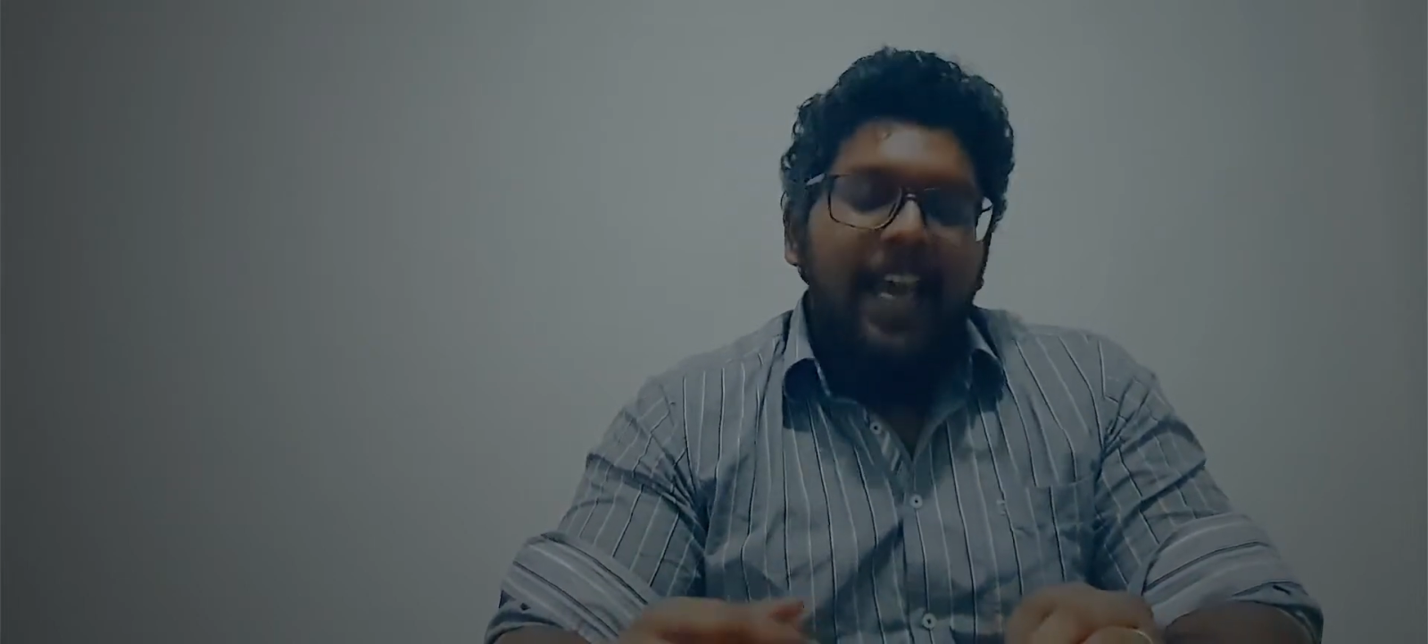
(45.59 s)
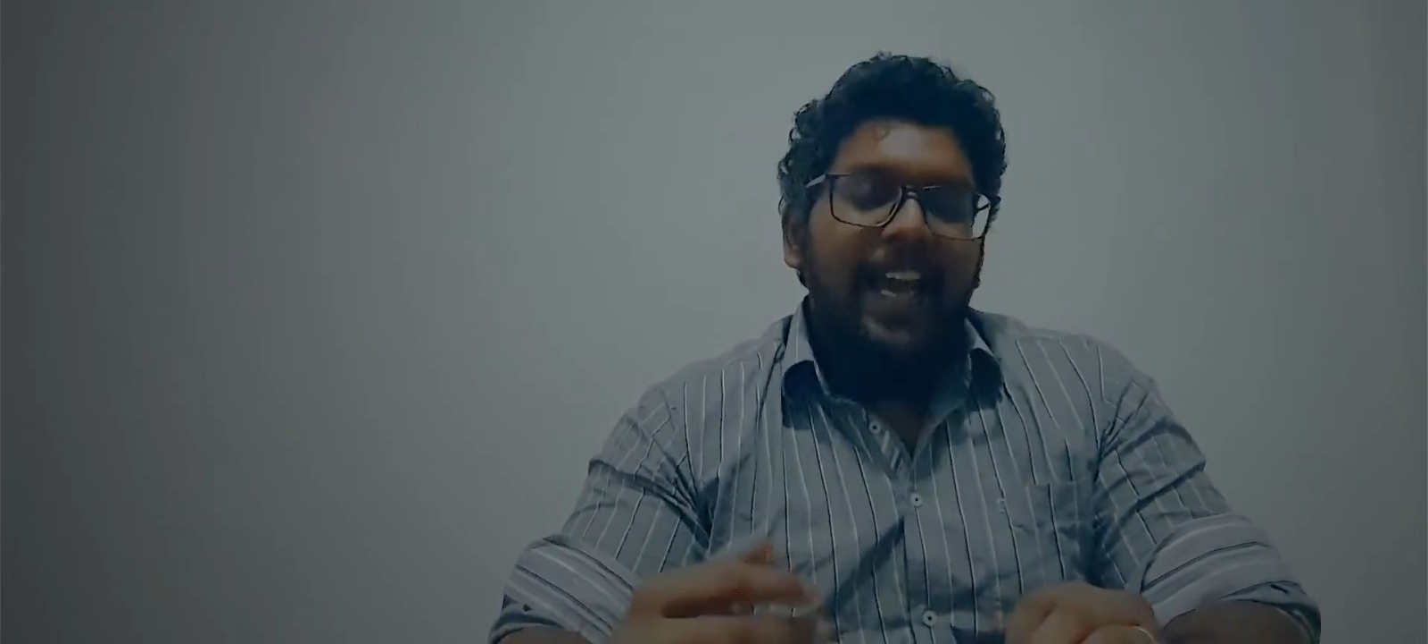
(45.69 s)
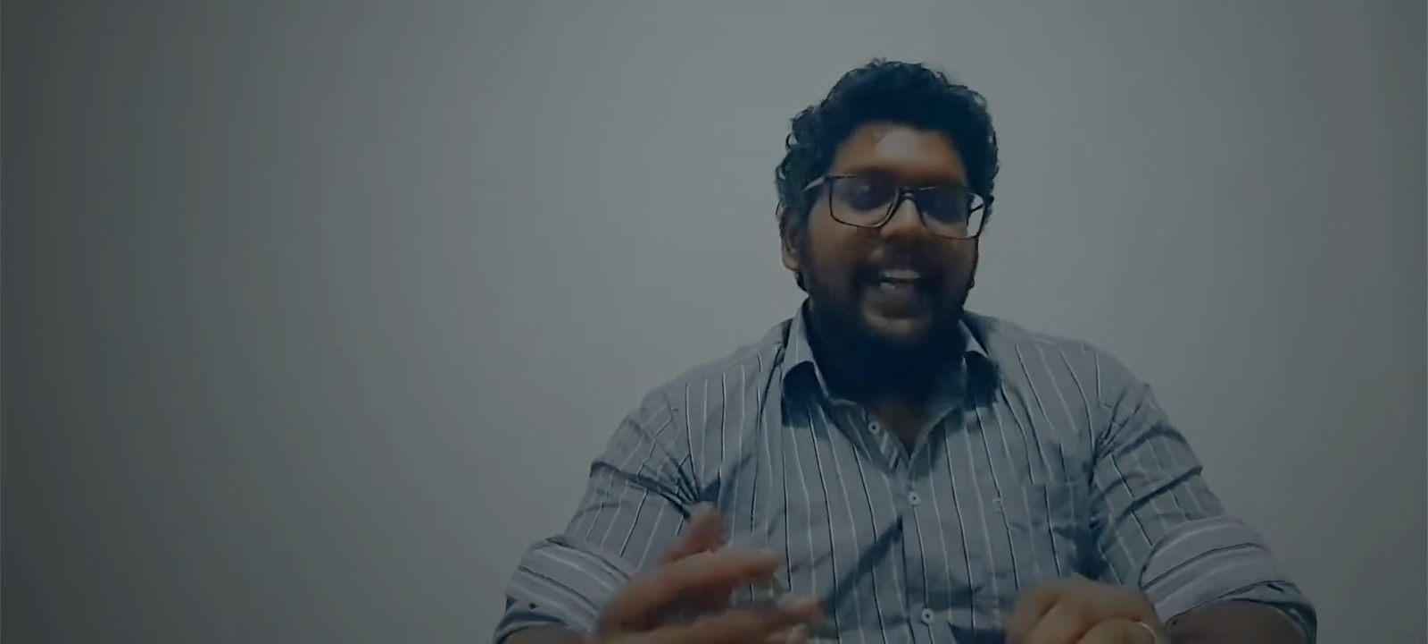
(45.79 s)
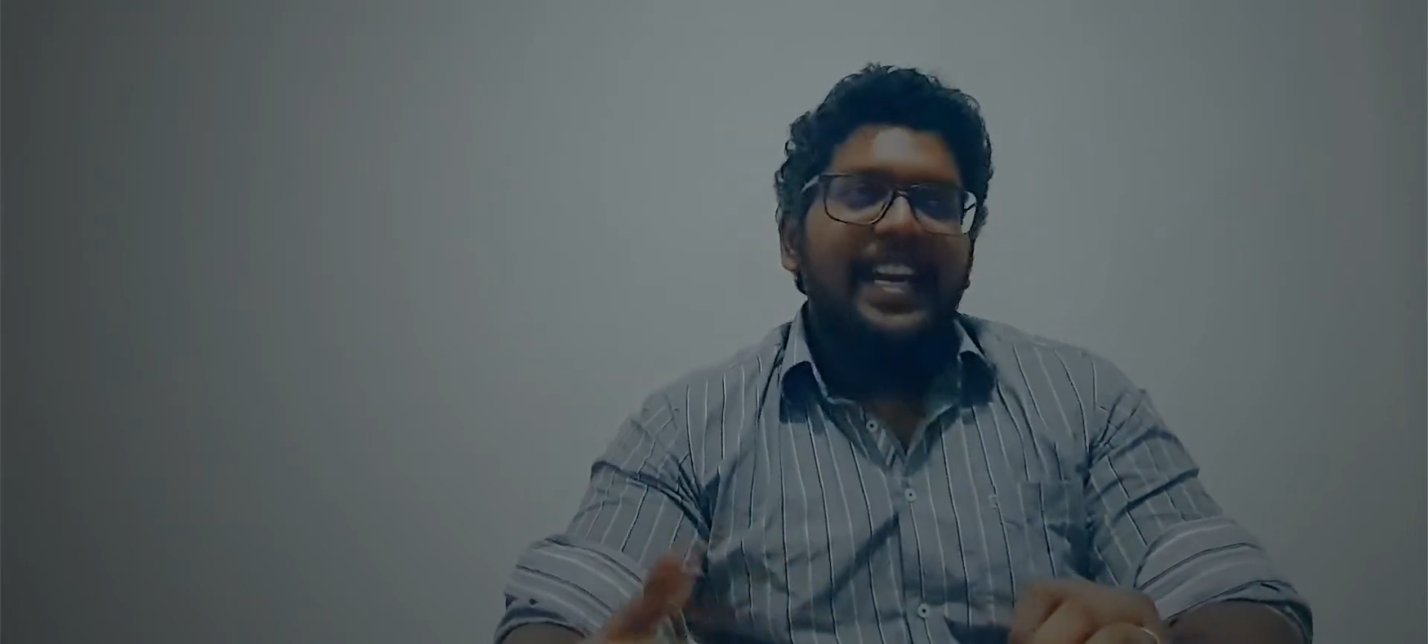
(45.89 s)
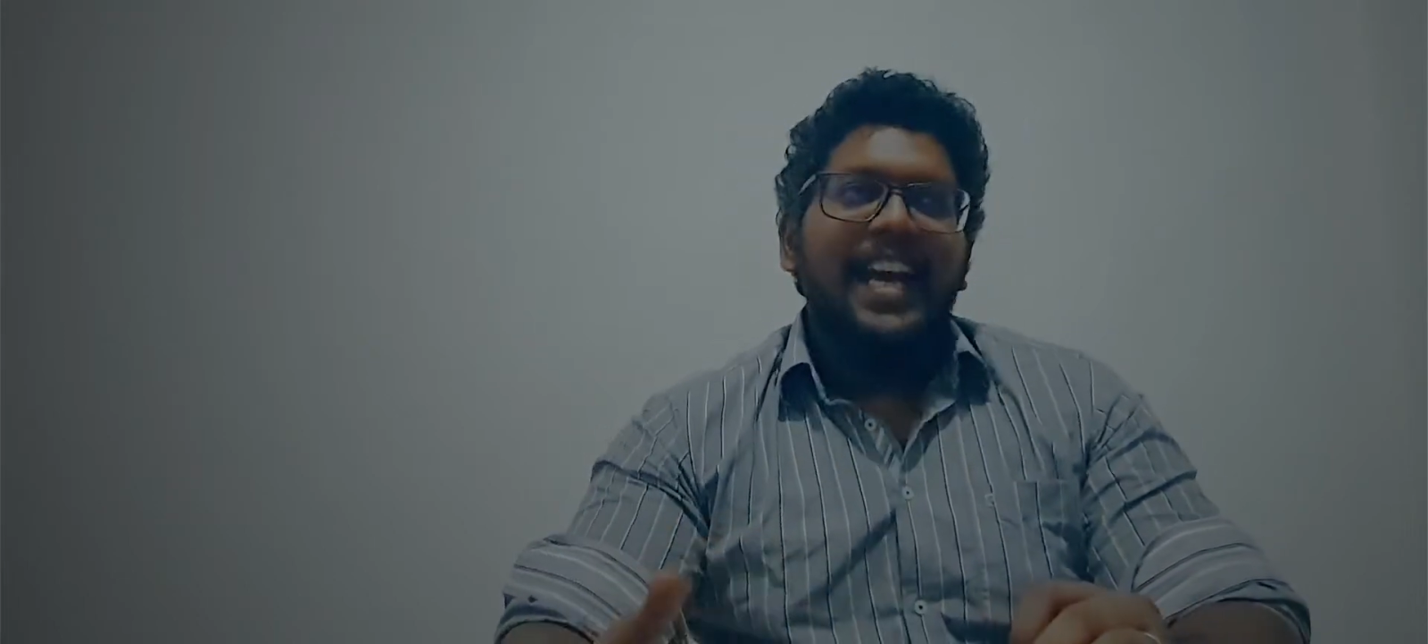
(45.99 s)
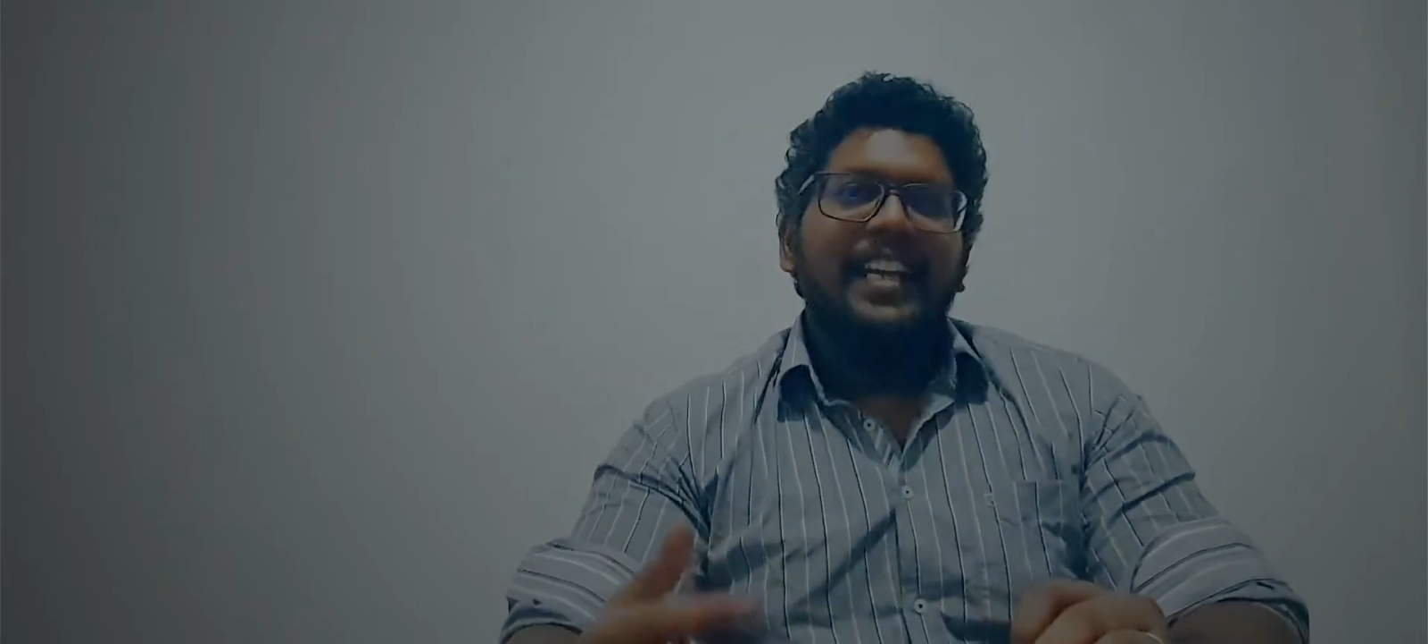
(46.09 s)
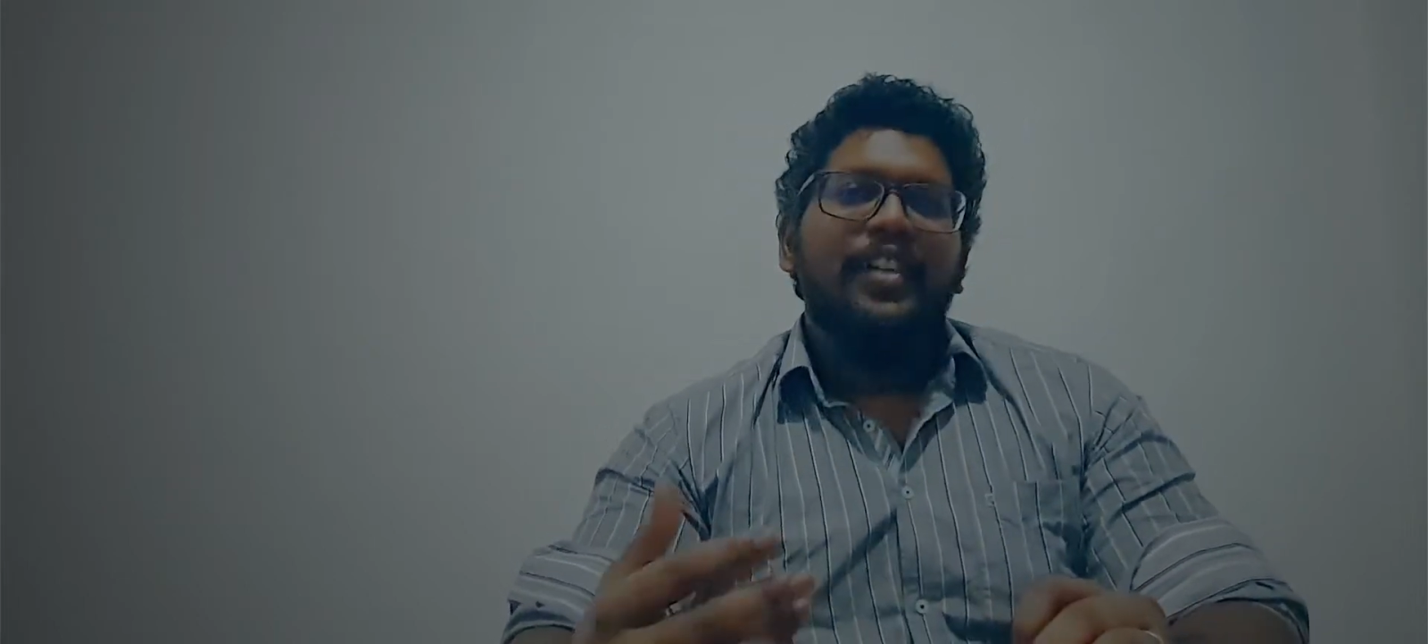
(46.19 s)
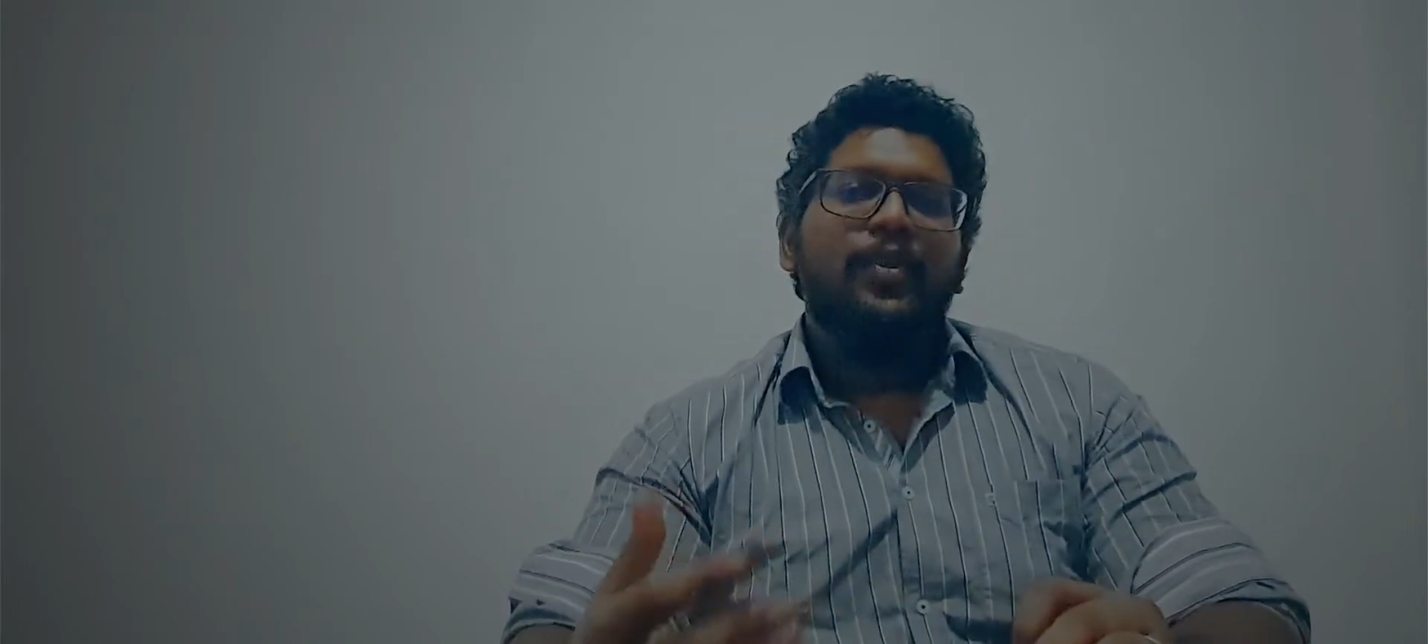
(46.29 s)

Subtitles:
and died in